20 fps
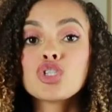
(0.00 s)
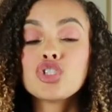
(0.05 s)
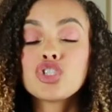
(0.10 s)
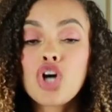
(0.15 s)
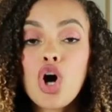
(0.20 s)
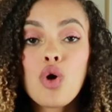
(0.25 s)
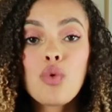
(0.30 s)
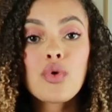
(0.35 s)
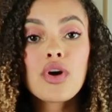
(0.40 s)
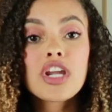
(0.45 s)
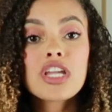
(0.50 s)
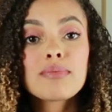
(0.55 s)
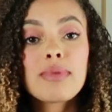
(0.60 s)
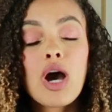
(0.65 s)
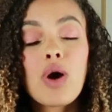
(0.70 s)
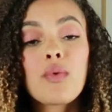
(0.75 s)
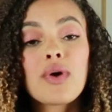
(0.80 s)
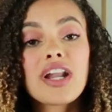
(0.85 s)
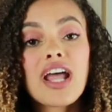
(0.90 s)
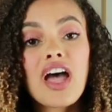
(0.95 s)
don't worry
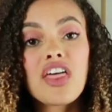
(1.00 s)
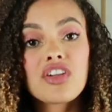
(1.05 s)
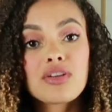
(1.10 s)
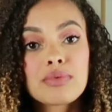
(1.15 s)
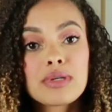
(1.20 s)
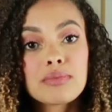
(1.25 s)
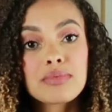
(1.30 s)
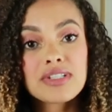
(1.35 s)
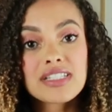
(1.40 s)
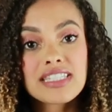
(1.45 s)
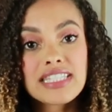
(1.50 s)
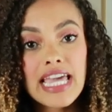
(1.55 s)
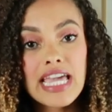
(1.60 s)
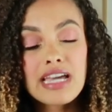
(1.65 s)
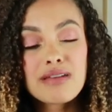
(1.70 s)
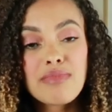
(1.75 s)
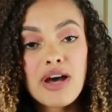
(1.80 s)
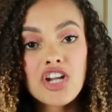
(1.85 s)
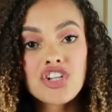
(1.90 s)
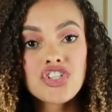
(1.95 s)
about what other people
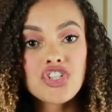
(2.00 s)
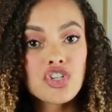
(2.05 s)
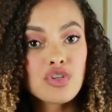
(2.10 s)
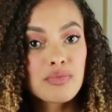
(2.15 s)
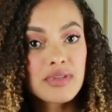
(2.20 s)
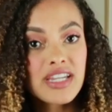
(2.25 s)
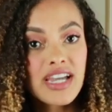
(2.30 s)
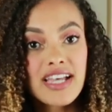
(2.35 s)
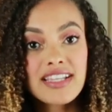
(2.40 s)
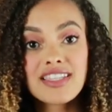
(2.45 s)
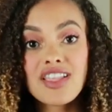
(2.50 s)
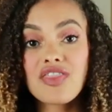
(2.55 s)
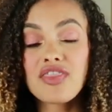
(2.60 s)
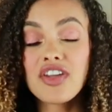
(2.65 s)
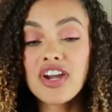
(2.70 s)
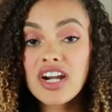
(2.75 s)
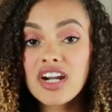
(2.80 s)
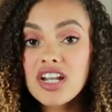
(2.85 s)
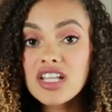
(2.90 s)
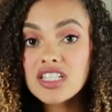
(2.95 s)
say about you, because
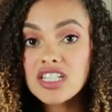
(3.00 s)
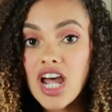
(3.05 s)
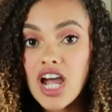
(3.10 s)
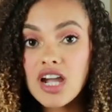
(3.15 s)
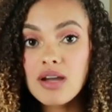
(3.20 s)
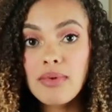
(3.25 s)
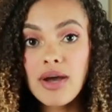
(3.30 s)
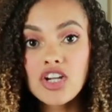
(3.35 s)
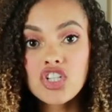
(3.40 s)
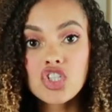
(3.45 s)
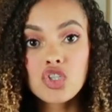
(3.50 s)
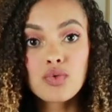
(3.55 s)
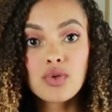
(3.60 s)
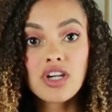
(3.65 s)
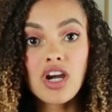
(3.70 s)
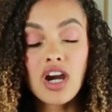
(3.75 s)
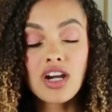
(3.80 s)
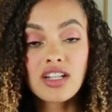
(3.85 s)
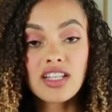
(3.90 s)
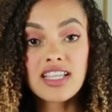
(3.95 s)
they're gonna talk about you
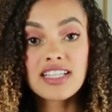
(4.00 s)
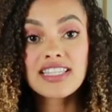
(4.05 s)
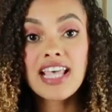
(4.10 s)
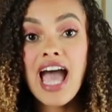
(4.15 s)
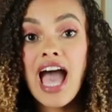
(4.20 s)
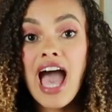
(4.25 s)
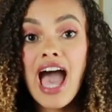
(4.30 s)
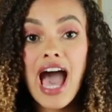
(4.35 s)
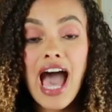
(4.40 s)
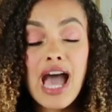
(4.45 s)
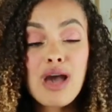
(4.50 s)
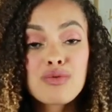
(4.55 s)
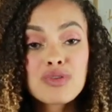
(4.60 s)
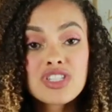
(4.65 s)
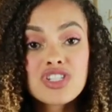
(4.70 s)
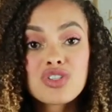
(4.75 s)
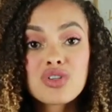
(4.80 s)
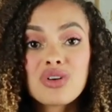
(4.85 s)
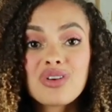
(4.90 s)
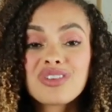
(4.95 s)
regardless. I
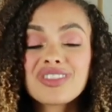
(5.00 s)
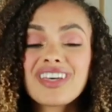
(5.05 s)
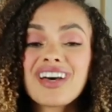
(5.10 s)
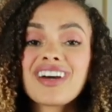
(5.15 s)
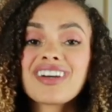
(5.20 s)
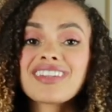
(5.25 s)
was told,